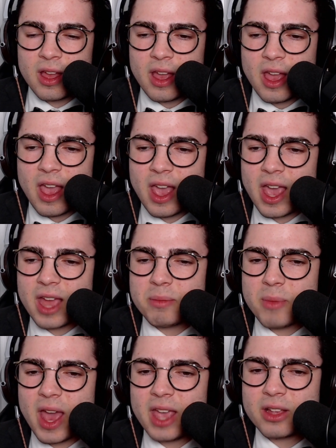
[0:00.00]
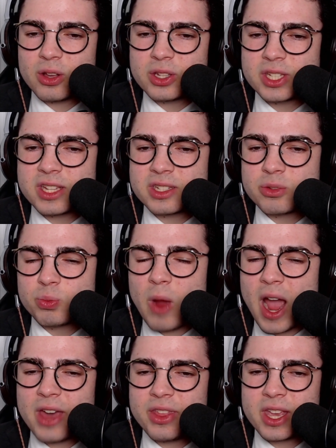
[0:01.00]
And Michaels is
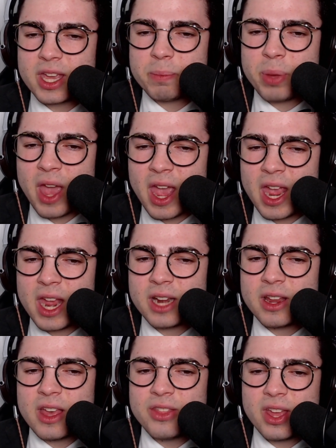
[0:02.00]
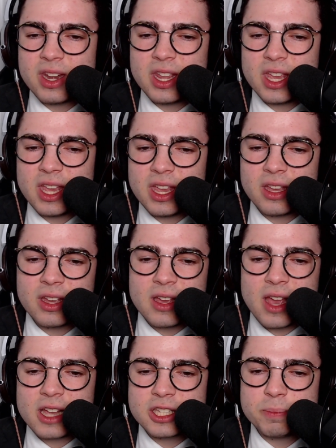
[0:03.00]
writhing in pain. The knee
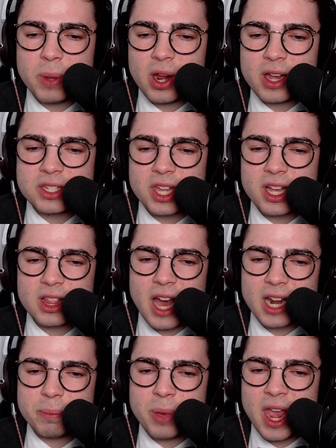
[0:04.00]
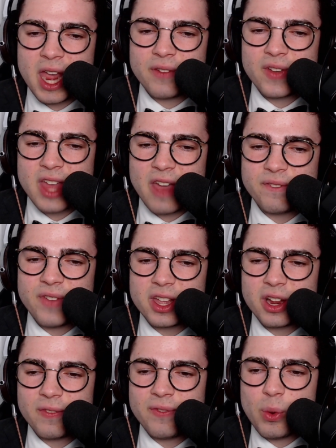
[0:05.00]
experiencing a lot of pain from that
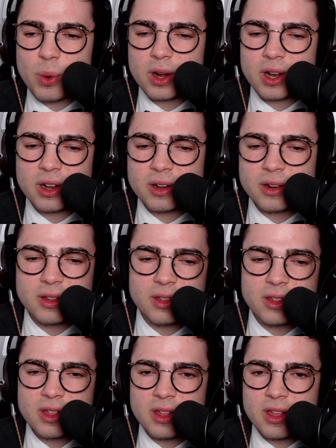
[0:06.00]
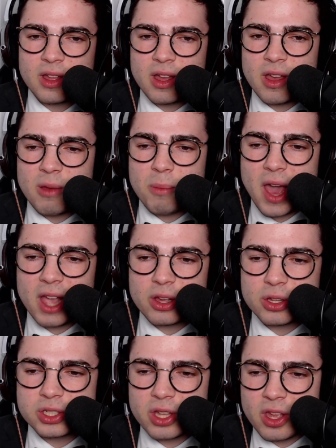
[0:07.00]
figure 4.
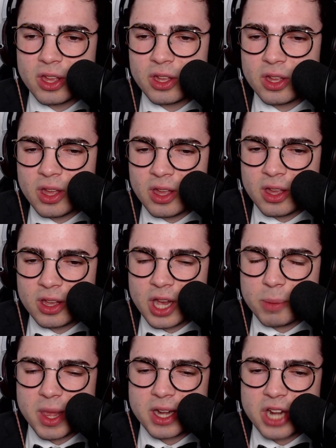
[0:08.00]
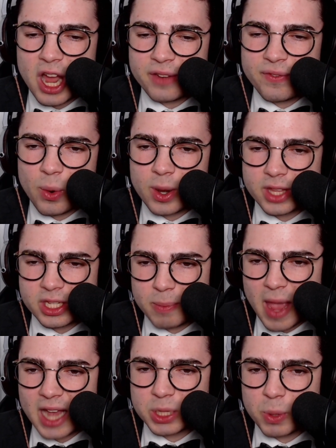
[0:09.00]
Michaels could be done for in this
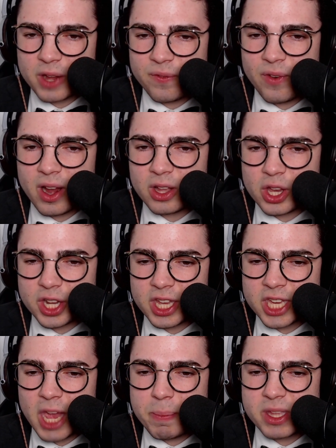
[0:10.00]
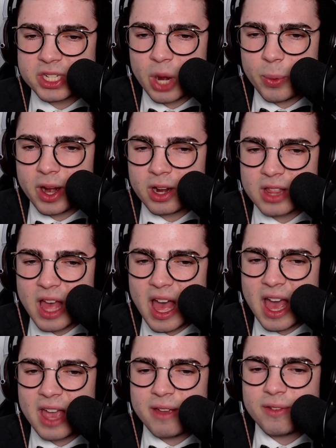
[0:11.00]
match. Ric Flair looking to keep his career
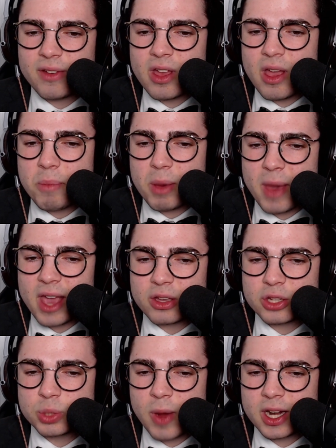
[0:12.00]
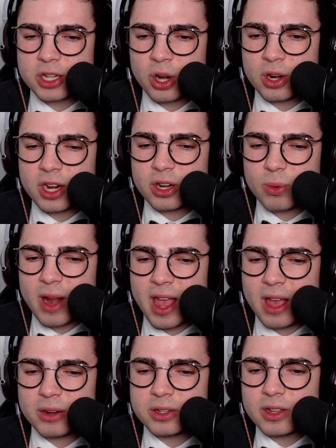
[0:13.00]
alive. But Michaels trying to turn it
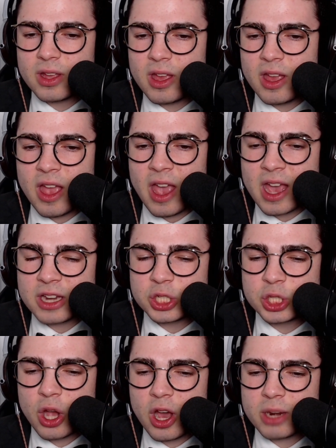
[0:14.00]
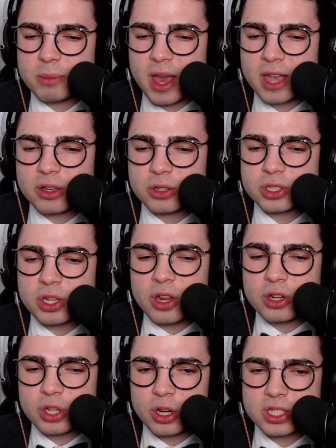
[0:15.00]
around. And Shawn Michaels
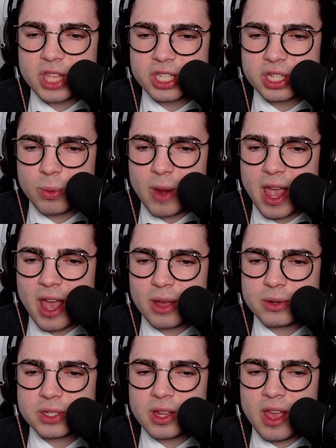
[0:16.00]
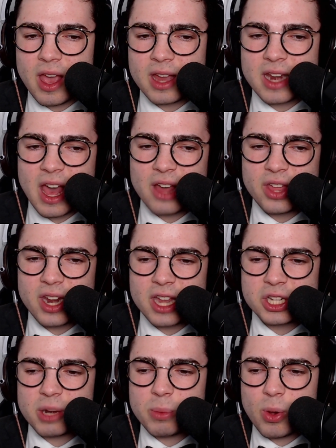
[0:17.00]
turns things around. And now the
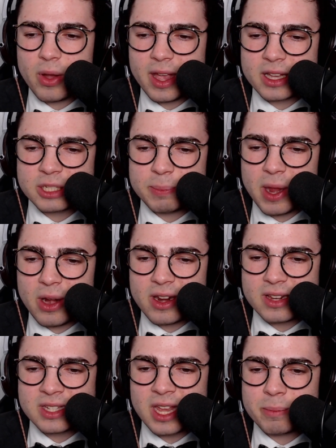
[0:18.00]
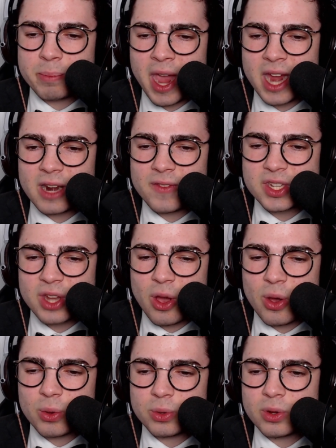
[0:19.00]
Nature Boy experiencing pain of his
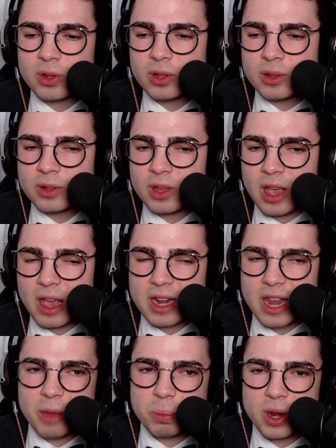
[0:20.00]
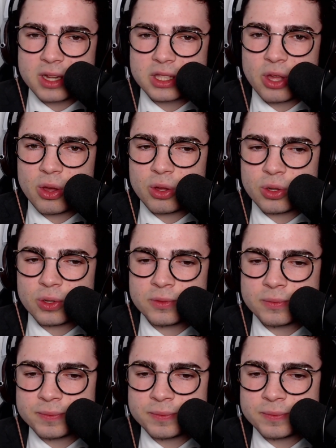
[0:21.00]
own. And now breaks the hold.